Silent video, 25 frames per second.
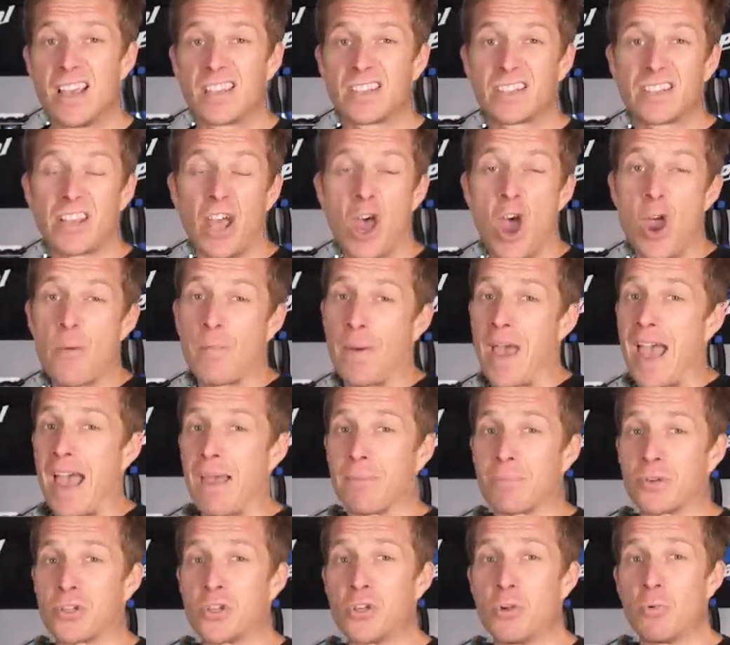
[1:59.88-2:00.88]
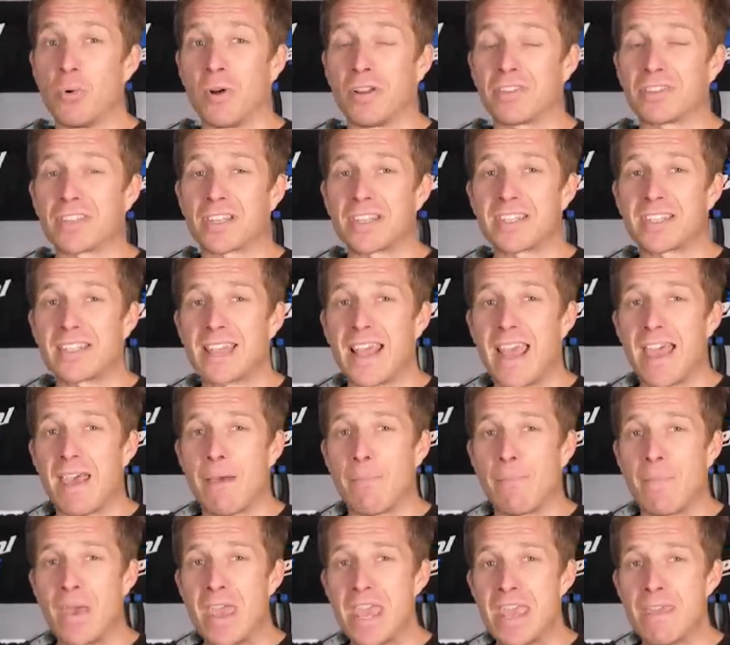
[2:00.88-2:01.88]
So perhaps you want to set
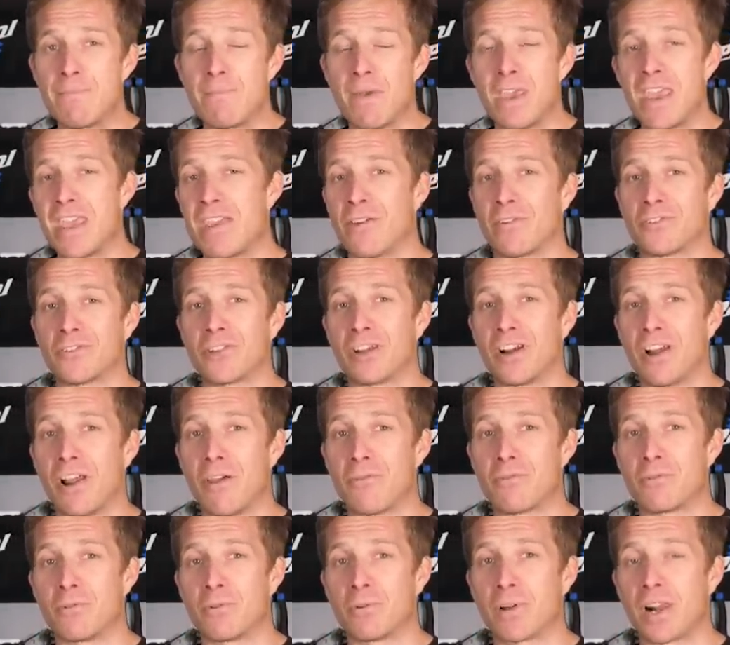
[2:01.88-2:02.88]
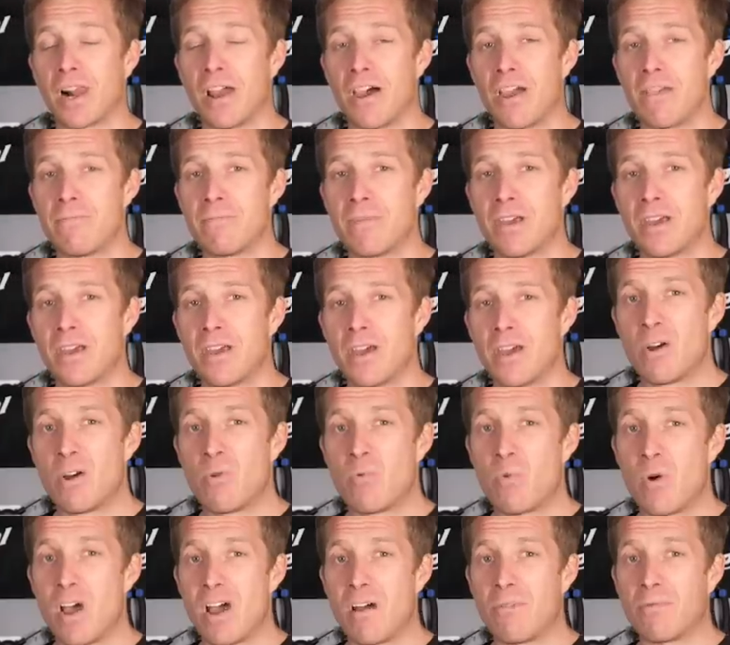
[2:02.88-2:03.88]
a PB on your local climb.
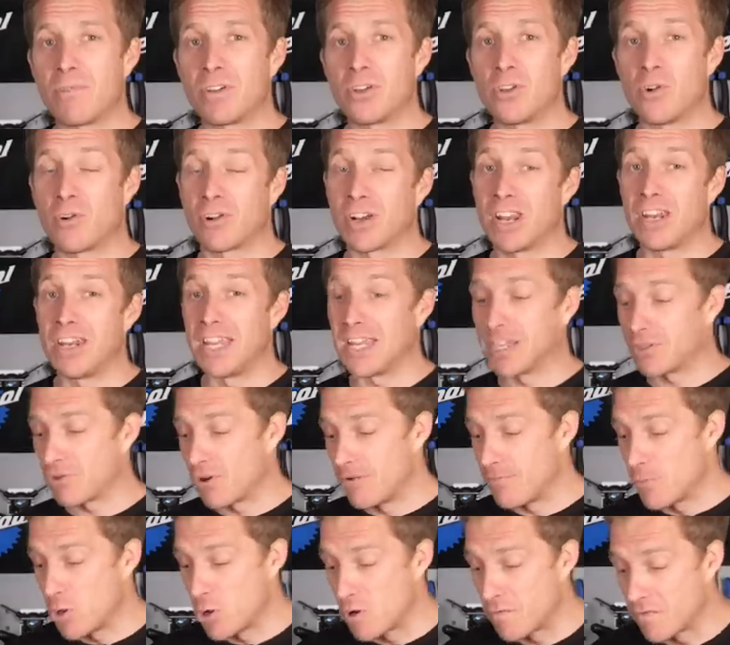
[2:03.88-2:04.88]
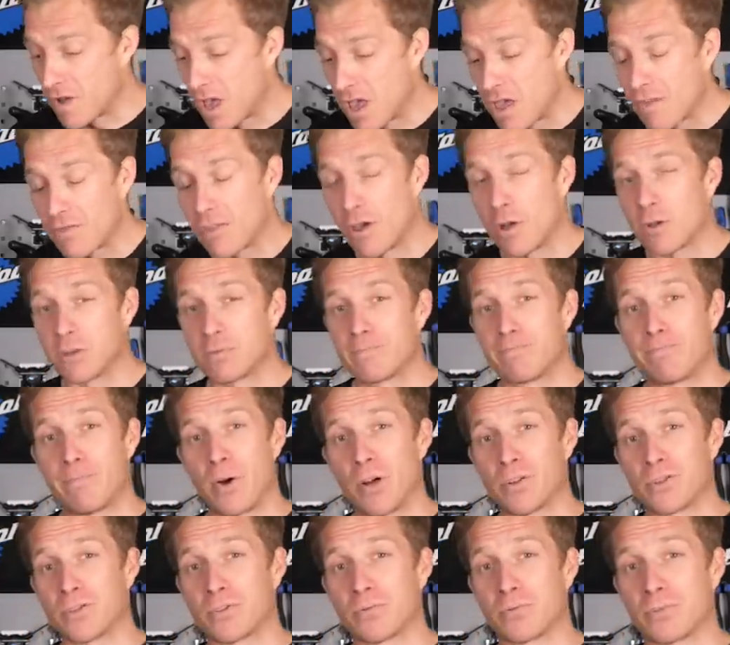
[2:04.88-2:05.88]
Well, you're going to need to remove those
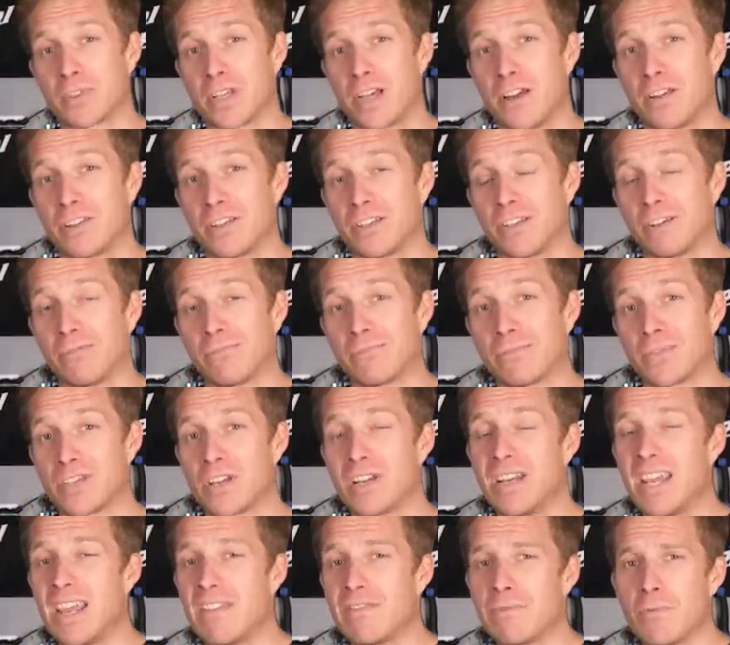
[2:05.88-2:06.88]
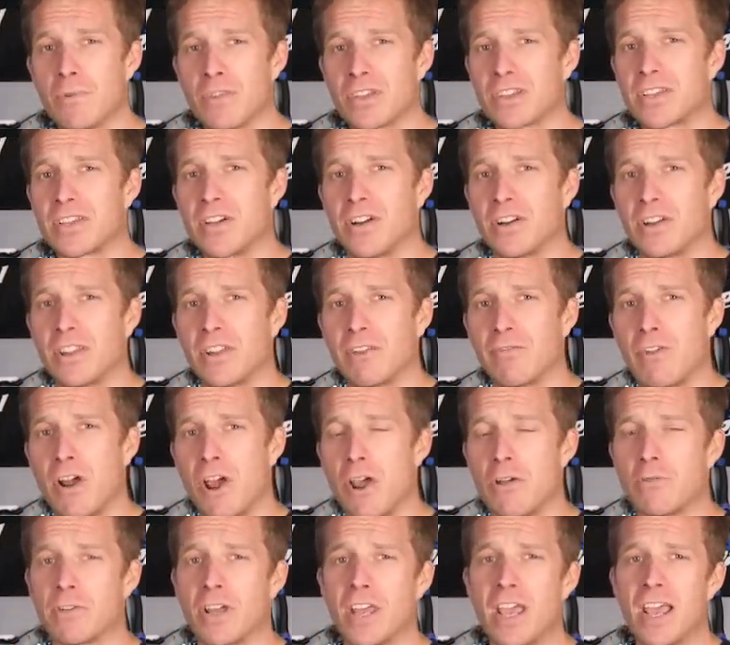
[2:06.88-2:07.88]
bottles, aren't you? So leave them at the side of the
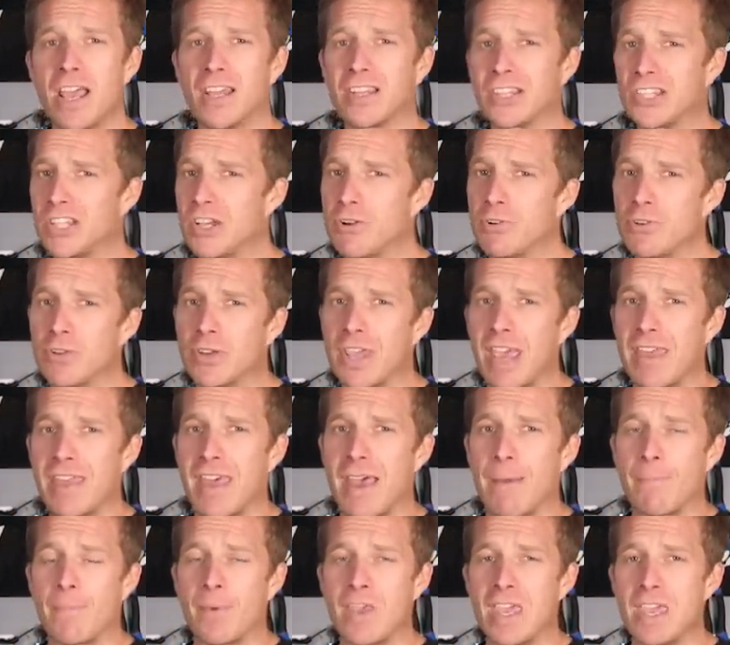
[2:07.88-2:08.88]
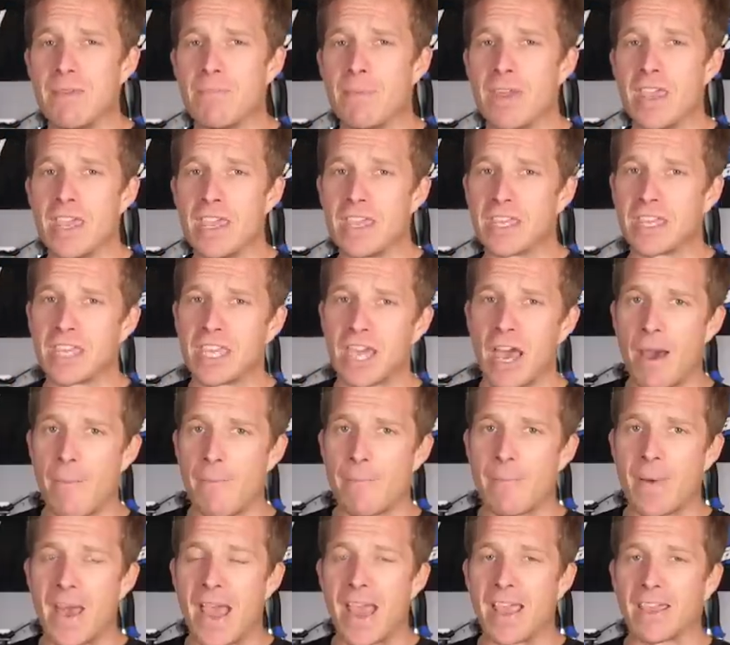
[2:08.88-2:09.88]
road until you get that PB,
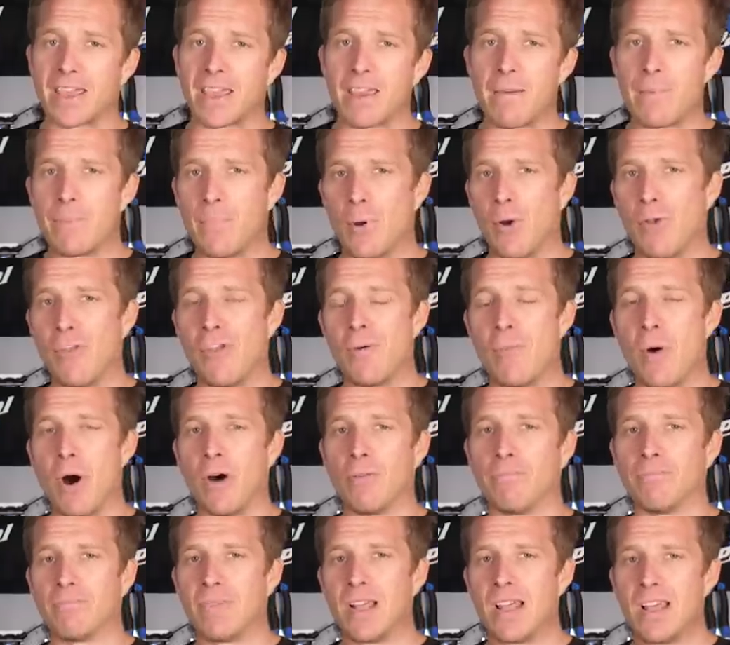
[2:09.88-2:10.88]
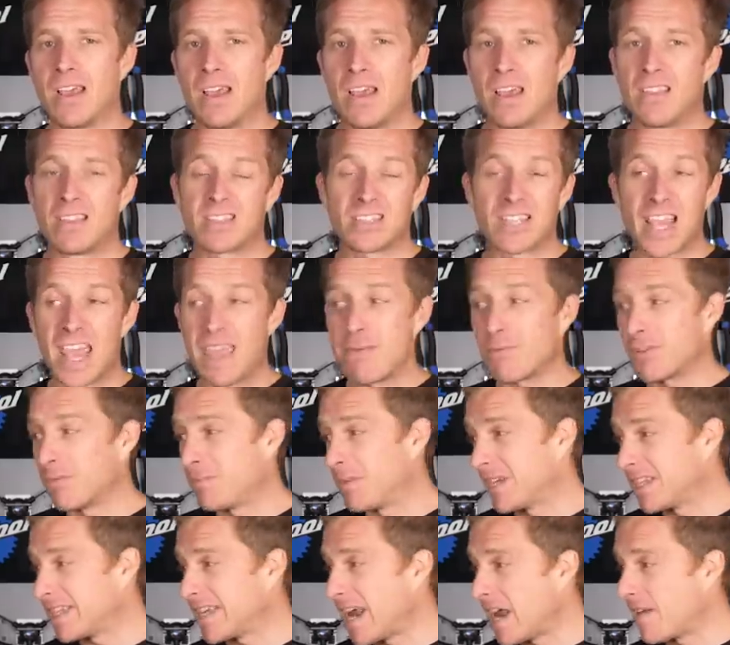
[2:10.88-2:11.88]
come back, put them on. The same
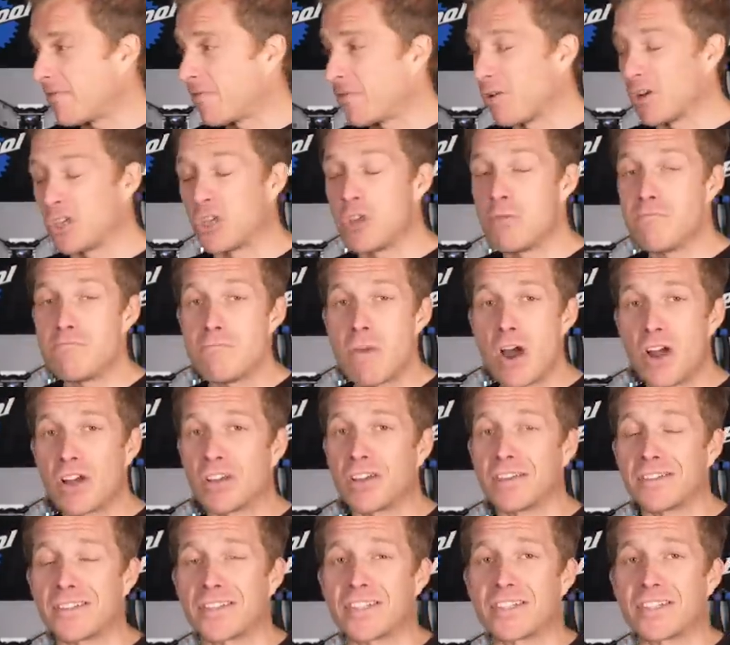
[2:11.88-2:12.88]
can be said for a humongous